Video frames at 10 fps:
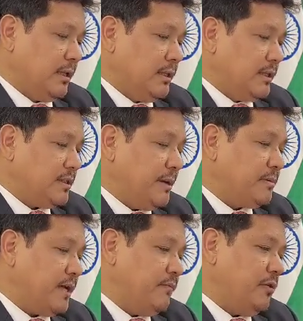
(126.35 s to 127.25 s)
The same
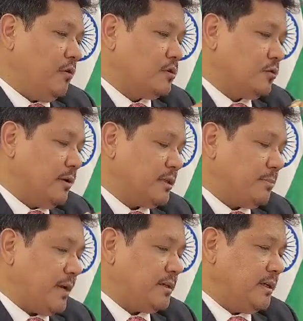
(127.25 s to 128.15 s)
time, we're also
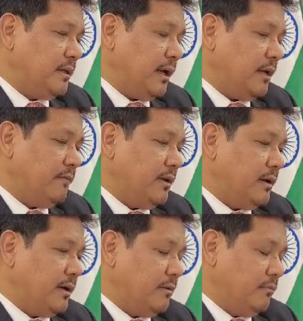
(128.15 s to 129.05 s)
expecting, and we
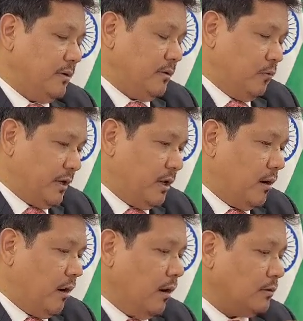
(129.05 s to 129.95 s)
are
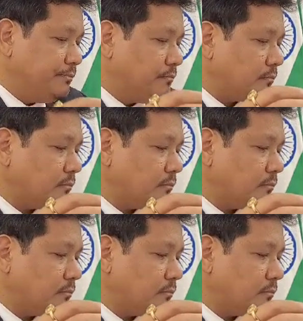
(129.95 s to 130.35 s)
working on